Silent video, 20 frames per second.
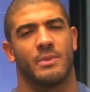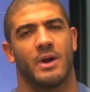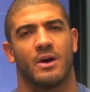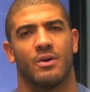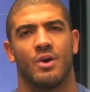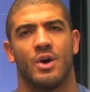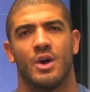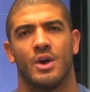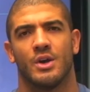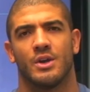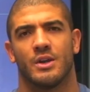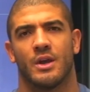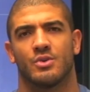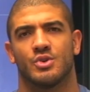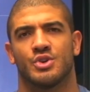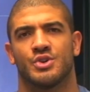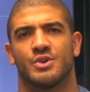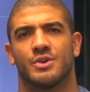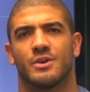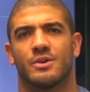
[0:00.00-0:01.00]
Now
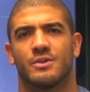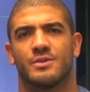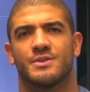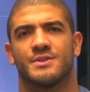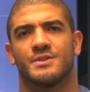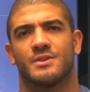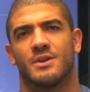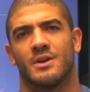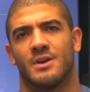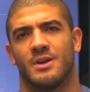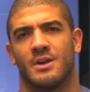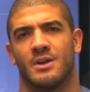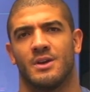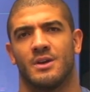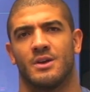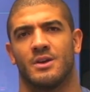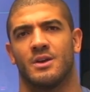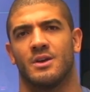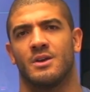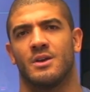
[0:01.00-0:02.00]
sugars
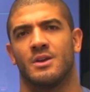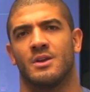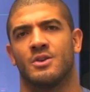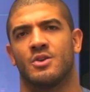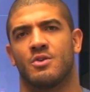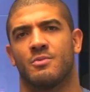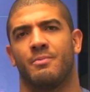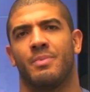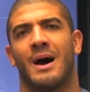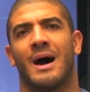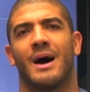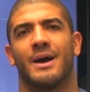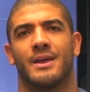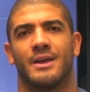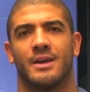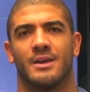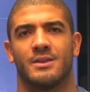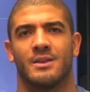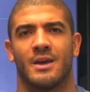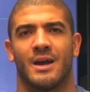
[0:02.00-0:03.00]
in your
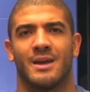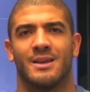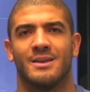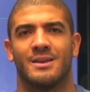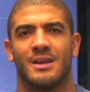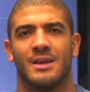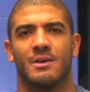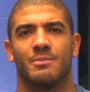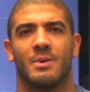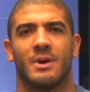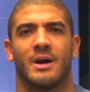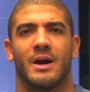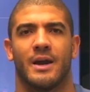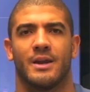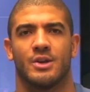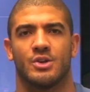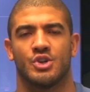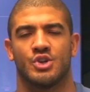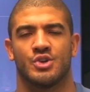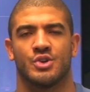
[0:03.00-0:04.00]
body, the idea
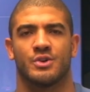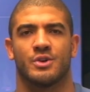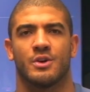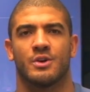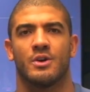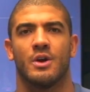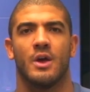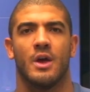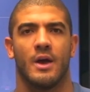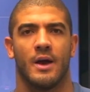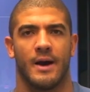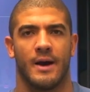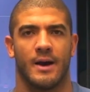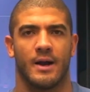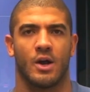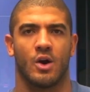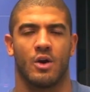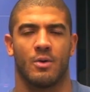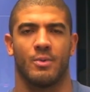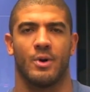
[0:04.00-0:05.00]
behind a sugar
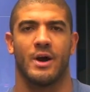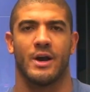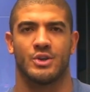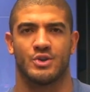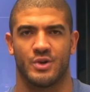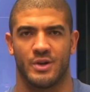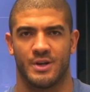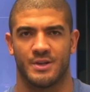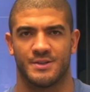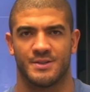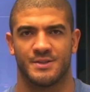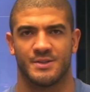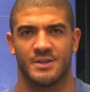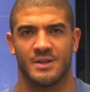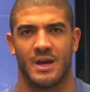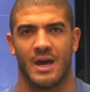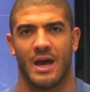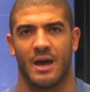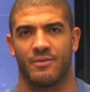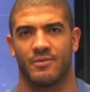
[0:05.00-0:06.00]
carbohydrate is
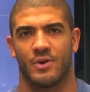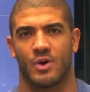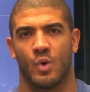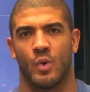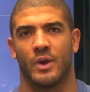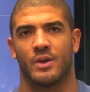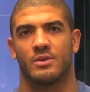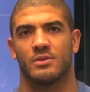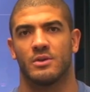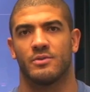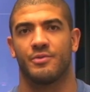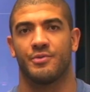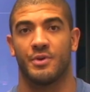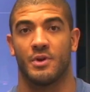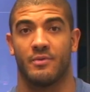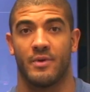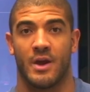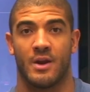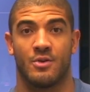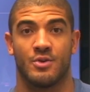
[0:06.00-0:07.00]
to have a quick delivery
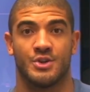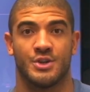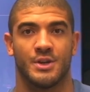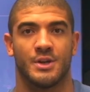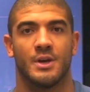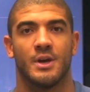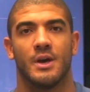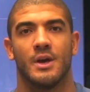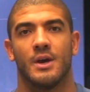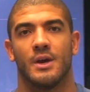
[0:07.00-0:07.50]
of energy.